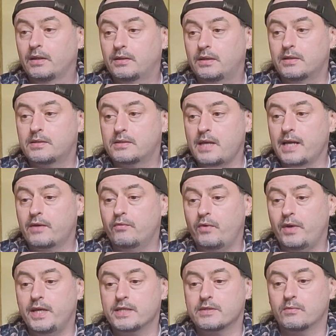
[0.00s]
The second
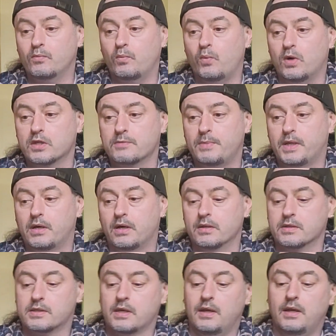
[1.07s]
reason was
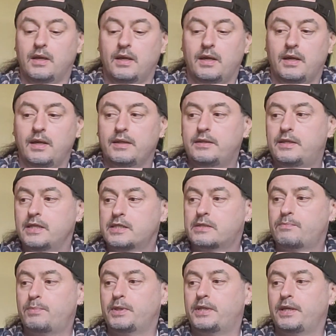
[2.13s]
because this
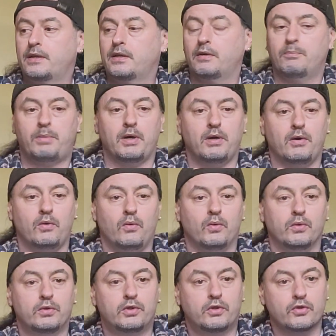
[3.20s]
particular
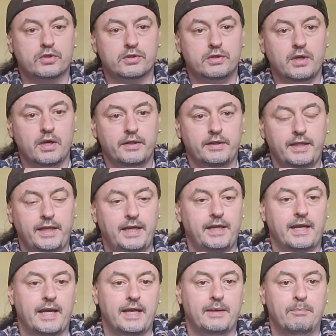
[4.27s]
bow does not
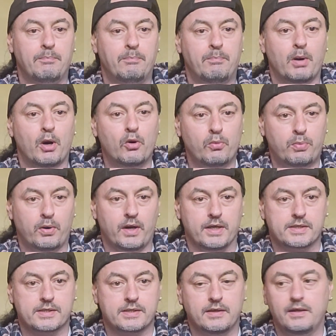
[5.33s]
need a bow
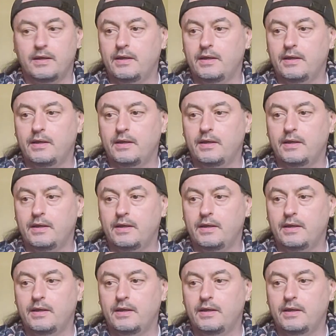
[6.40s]
press.